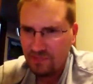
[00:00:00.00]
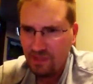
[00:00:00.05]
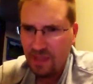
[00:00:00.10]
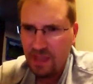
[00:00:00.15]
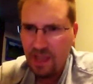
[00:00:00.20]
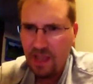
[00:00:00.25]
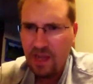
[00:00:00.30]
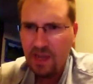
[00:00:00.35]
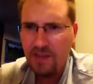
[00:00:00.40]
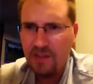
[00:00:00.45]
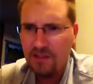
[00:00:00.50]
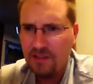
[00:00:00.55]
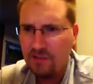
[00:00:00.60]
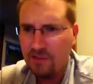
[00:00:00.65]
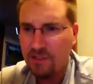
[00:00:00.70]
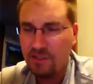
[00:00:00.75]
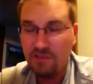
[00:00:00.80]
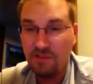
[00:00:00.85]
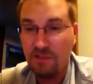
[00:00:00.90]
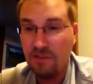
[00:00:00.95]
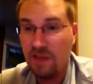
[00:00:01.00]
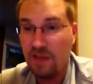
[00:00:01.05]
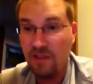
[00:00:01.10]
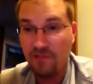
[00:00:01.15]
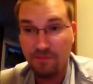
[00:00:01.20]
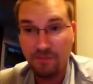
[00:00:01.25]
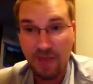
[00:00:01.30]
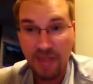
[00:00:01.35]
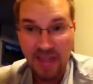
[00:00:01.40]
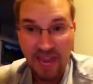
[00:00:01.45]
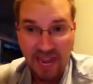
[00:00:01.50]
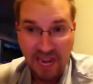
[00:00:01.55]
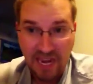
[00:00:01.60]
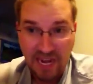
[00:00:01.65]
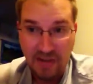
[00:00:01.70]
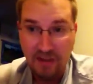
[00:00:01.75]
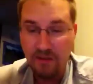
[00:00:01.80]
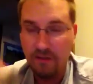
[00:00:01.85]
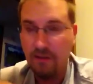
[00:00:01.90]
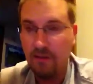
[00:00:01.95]
and you you have
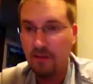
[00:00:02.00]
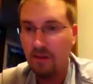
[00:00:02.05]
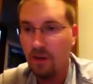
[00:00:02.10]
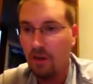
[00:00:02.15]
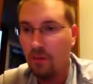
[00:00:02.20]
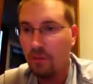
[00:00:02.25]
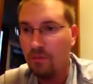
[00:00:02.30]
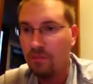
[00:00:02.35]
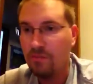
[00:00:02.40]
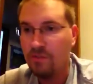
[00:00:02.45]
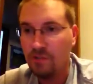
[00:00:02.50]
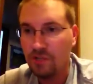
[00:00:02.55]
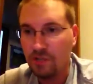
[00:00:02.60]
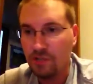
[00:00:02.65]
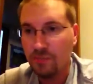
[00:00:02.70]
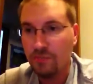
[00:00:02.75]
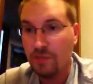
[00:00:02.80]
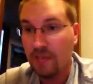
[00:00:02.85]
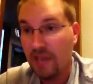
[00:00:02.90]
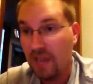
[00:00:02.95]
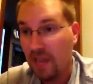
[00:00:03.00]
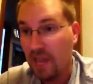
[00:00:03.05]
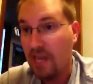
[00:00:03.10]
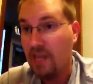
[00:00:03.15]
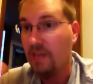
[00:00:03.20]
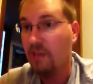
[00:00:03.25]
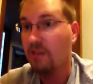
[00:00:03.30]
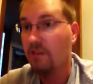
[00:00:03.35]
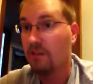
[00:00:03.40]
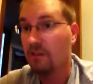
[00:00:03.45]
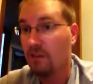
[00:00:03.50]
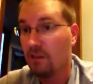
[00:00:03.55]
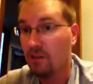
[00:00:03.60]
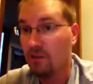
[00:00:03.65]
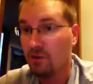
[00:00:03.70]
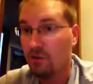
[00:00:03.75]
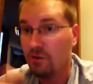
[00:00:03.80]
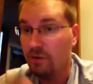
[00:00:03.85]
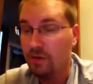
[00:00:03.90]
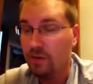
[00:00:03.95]
pain, you know, just pain
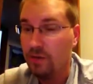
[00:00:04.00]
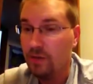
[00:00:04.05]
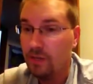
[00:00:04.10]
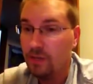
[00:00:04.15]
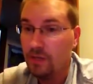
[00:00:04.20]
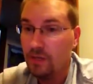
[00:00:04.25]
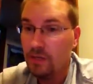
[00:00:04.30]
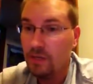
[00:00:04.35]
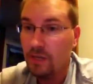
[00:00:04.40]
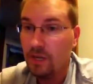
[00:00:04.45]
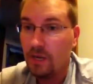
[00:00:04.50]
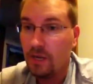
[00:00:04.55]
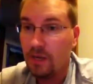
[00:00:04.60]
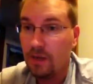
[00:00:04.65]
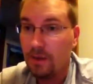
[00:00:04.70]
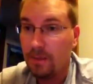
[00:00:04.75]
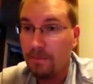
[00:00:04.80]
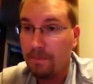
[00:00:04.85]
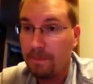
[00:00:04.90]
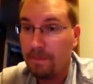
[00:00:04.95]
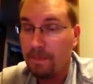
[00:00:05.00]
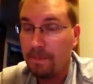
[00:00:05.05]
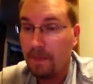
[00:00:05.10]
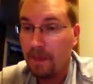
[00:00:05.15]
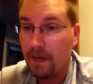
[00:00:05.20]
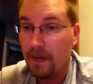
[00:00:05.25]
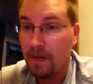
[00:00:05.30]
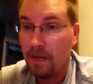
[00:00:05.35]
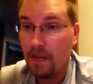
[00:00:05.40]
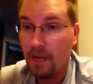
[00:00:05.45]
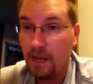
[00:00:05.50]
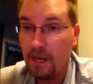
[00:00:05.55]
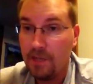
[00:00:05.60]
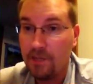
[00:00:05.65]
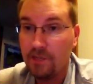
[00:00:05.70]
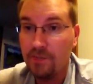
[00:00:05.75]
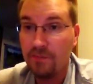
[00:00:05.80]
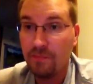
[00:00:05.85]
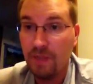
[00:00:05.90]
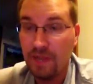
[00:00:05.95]
alone um, can
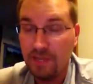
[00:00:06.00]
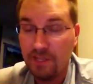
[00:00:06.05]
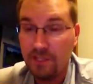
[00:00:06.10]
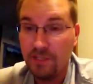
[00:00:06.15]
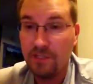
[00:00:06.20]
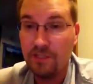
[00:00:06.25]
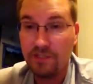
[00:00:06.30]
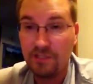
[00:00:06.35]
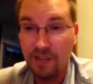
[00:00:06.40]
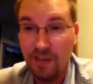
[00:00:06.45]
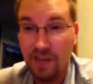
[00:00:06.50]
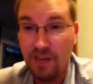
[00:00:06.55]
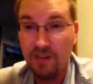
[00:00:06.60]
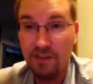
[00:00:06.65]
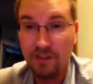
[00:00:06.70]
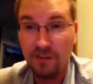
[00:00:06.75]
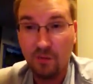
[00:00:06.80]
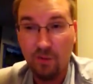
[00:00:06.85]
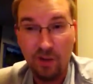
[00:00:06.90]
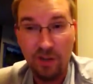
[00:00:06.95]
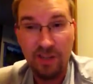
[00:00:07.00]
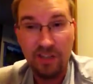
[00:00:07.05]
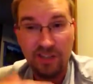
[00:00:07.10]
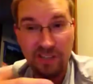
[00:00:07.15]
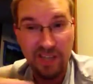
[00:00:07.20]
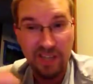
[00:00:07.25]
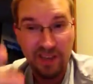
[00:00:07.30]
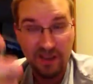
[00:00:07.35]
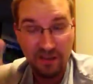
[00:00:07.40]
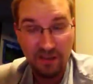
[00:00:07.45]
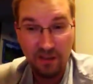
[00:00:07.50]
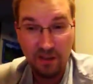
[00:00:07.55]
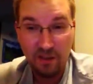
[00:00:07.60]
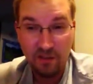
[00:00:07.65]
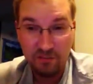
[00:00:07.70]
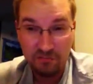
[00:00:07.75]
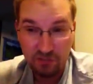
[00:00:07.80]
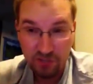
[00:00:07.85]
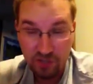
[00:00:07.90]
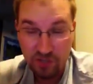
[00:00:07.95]
cause patients not to want to take you
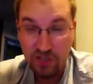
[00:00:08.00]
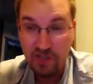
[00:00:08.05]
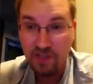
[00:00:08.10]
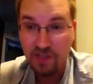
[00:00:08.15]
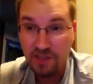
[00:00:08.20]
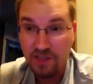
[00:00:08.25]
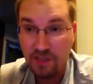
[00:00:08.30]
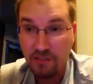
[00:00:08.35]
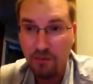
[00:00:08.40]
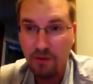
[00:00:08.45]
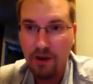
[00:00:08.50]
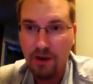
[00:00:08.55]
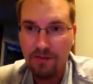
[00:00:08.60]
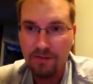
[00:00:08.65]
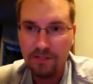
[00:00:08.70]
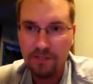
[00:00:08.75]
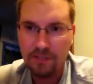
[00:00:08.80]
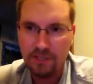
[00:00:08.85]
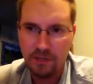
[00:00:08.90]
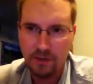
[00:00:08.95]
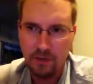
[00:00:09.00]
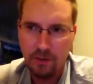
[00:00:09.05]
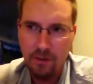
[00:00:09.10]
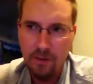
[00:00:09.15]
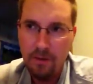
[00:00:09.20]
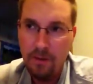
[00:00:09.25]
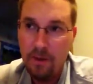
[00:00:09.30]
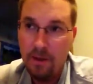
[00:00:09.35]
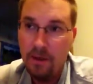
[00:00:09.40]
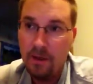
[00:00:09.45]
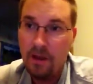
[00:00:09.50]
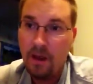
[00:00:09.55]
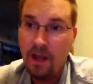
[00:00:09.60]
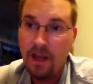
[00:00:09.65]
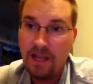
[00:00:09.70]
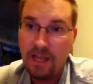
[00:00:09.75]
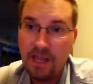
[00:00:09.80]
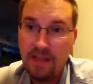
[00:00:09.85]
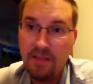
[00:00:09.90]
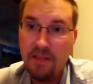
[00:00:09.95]
know, good deep breaths. So,
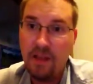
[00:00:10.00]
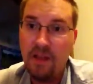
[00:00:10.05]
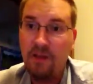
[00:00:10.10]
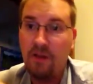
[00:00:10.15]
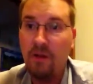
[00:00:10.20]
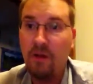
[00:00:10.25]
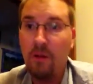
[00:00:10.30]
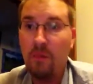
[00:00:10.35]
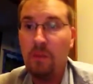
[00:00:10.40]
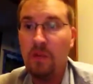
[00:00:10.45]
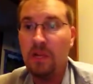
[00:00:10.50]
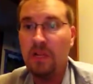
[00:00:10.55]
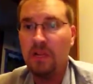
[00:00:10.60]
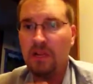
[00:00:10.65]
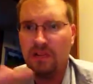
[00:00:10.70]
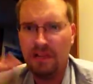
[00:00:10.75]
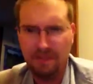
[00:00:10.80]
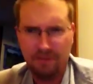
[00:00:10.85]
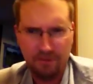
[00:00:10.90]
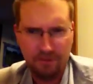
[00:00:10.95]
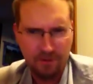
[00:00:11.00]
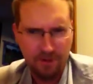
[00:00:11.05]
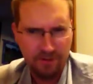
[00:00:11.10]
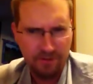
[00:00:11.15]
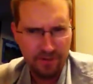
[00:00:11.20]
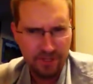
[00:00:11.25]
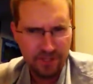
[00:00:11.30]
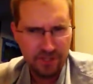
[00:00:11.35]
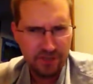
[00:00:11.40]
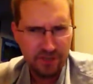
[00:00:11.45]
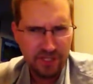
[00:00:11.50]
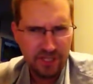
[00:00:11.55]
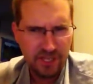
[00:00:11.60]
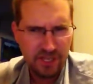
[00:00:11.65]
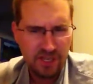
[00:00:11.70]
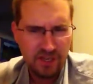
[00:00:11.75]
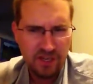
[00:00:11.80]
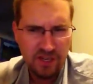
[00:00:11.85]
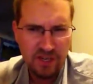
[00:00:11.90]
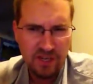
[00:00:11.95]
again, a plethora of issues that
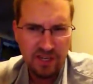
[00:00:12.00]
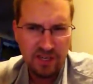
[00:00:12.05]
you need to